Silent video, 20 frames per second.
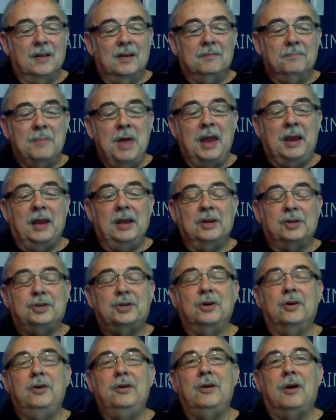Making
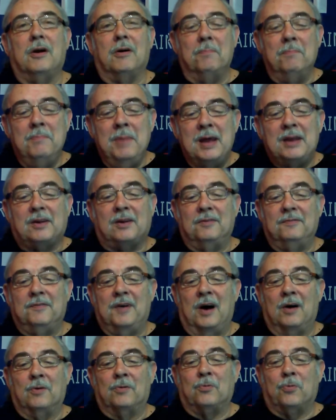sure you commit to
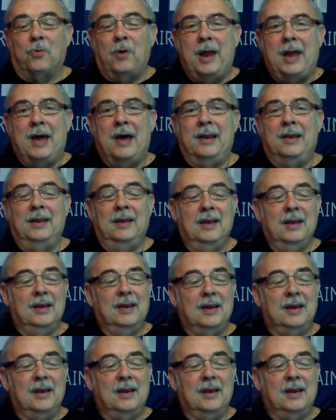vote red